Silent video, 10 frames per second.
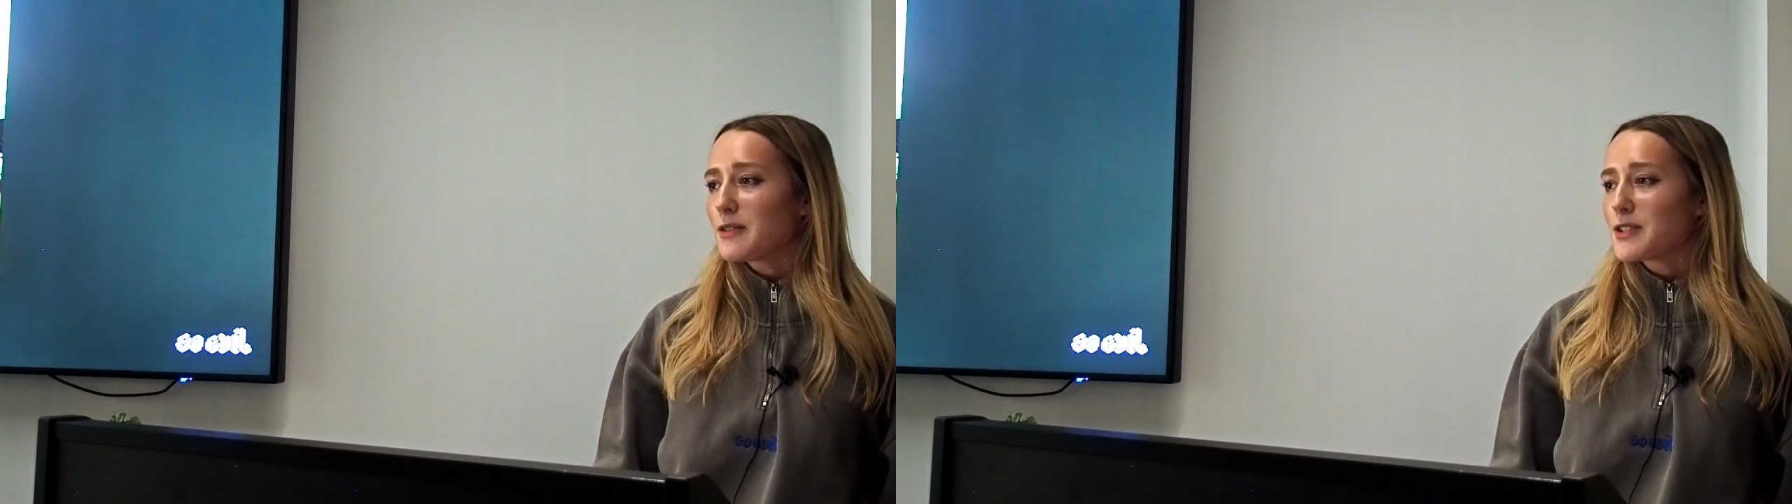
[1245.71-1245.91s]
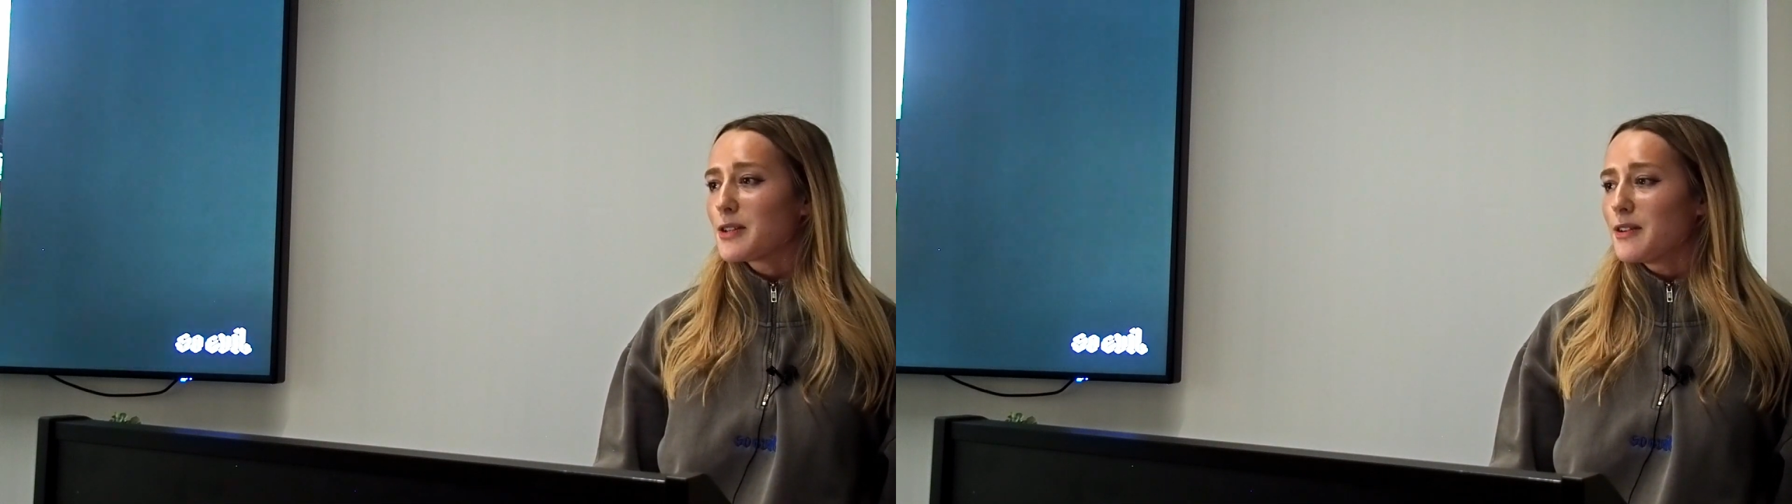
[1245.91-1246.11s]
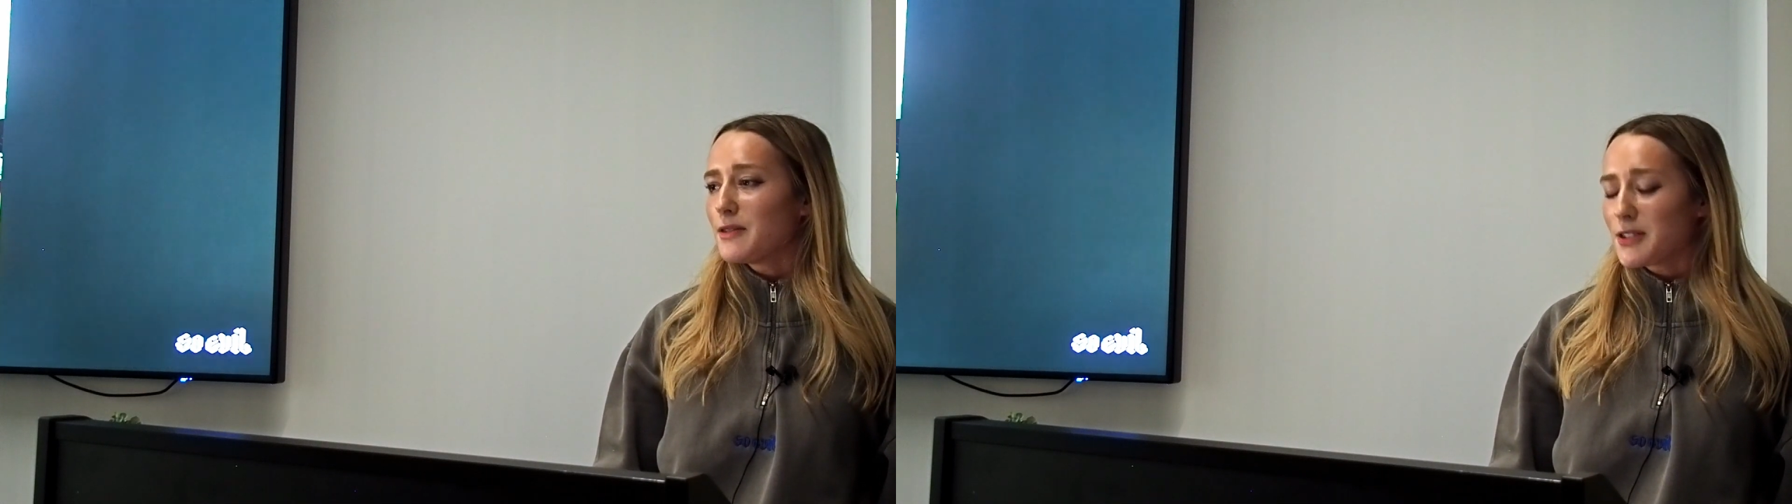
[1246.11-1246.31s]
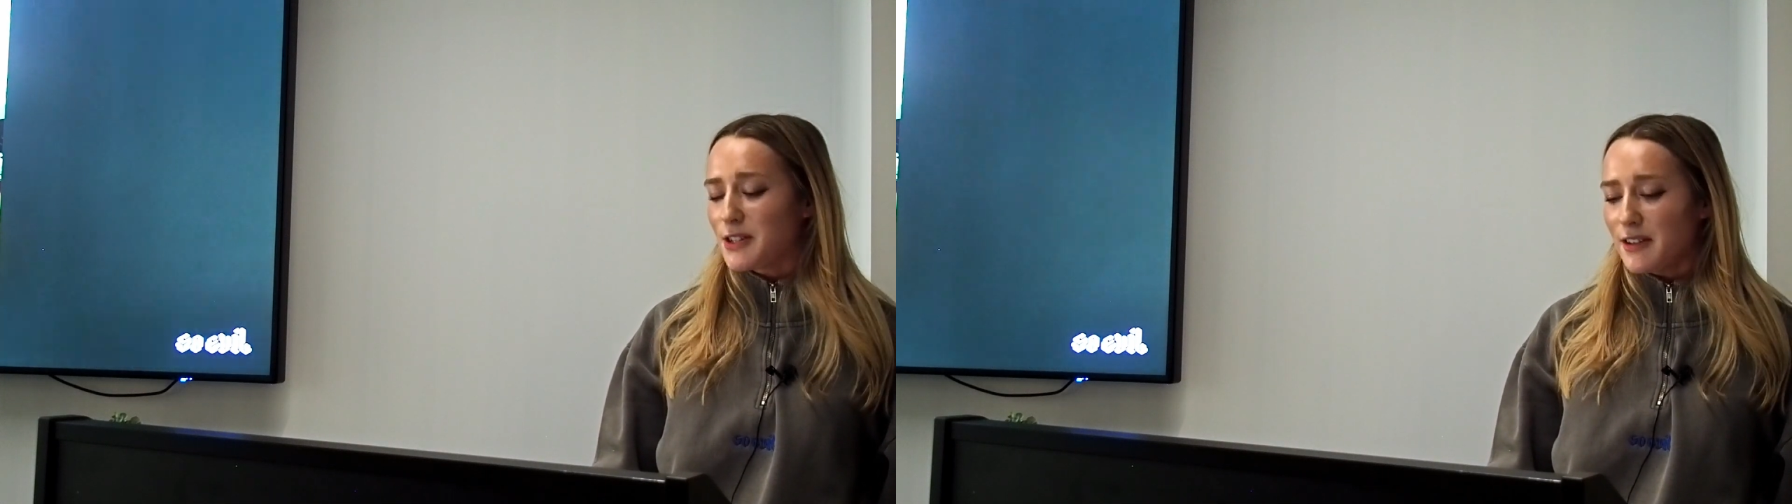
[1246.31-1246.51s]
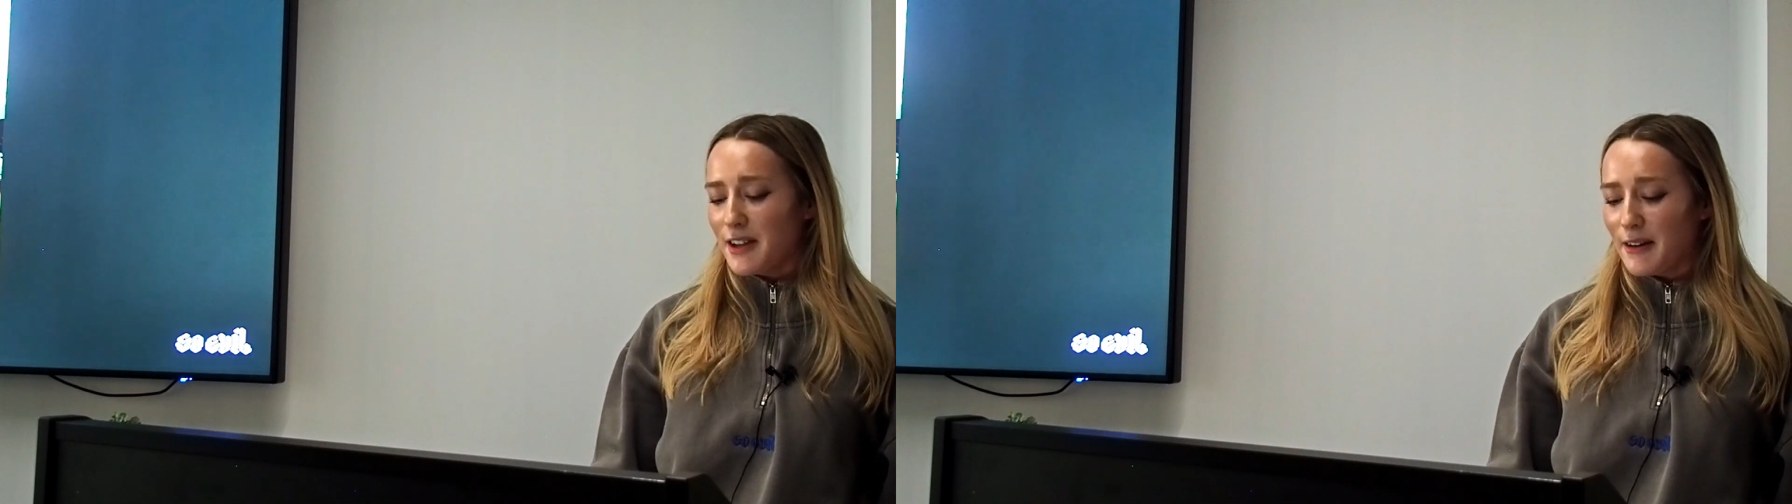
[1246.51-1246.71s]
of So Evil
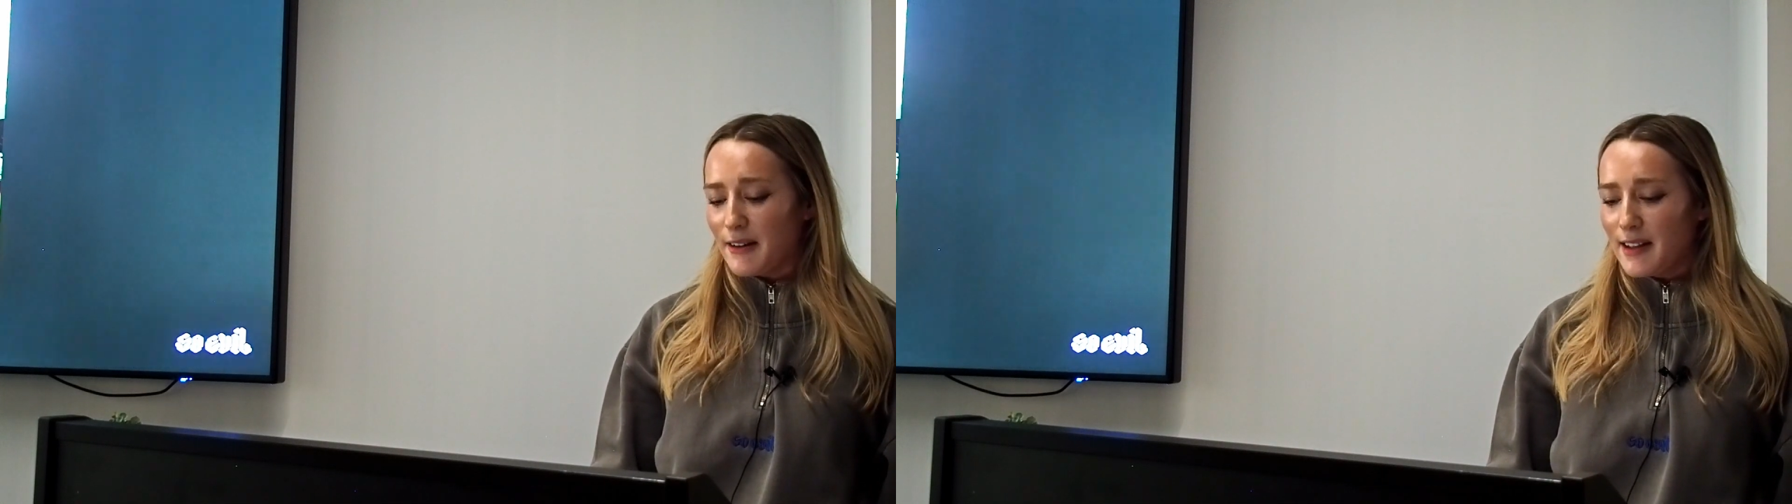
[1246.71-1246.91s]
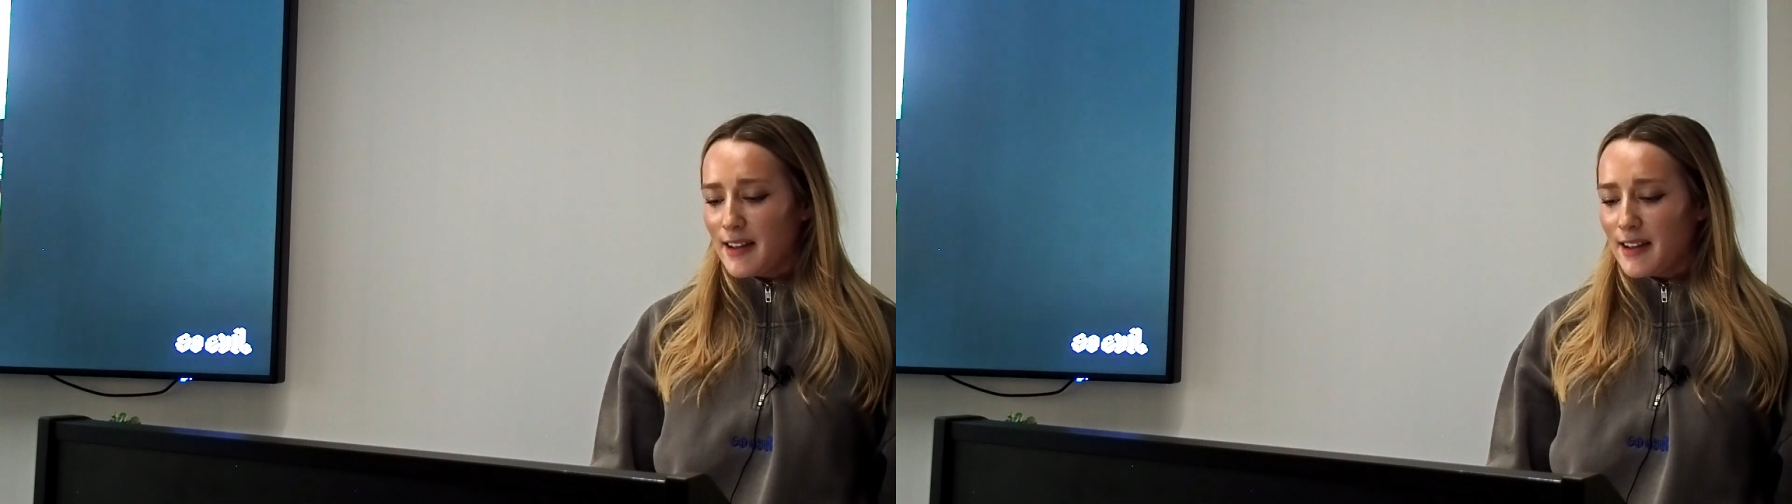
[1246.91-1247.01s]
Studio.